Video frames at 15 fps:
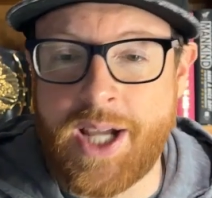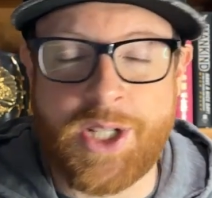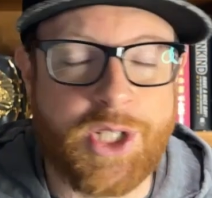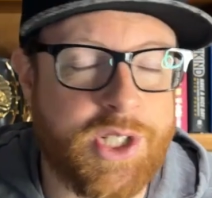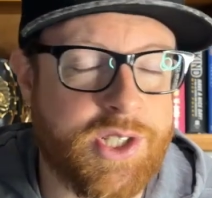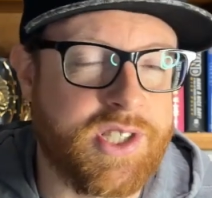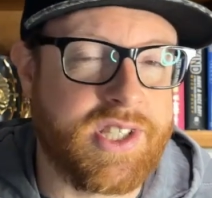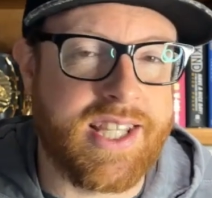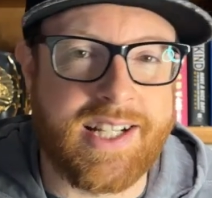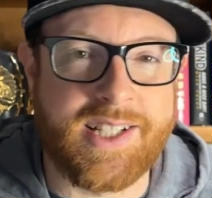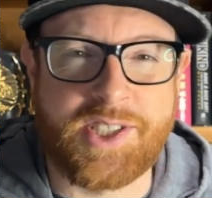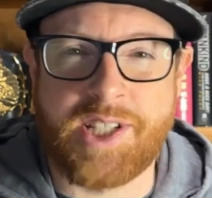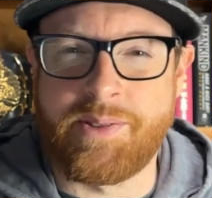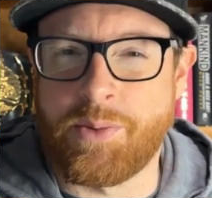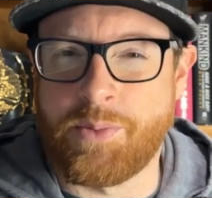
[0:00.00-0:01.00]
I just think
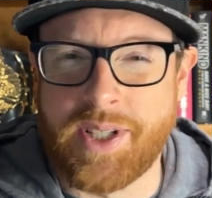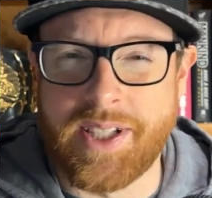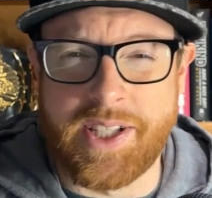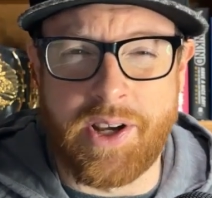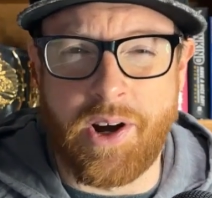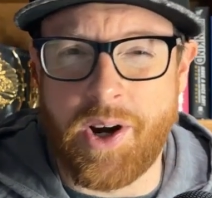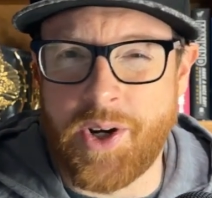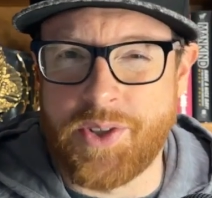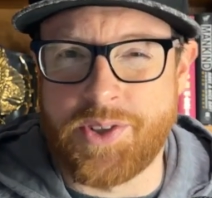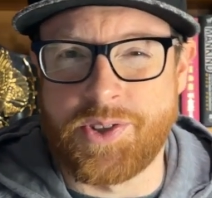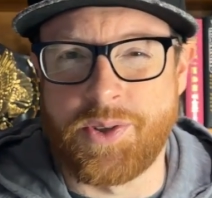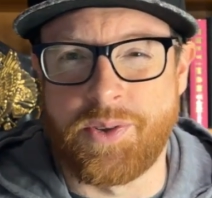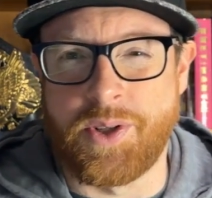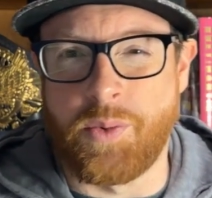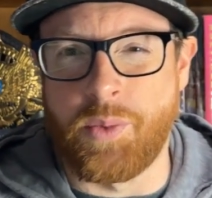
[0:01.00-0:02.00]
it's going to be really hard to
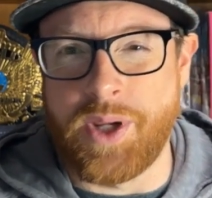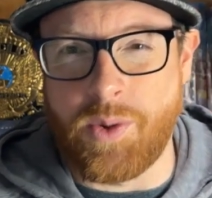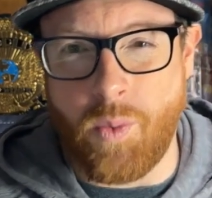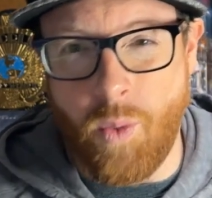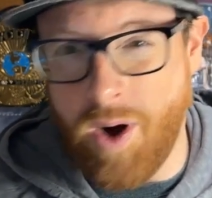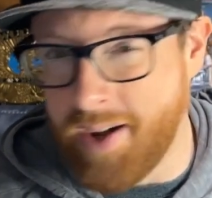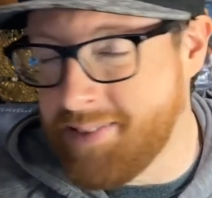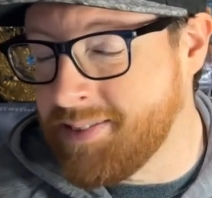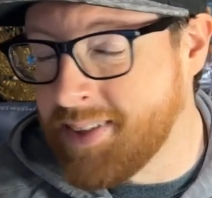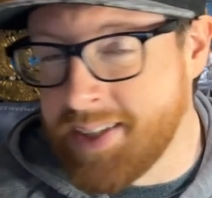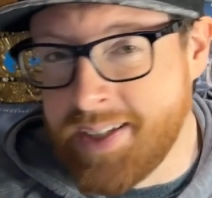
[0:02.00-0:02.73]
do it in week one.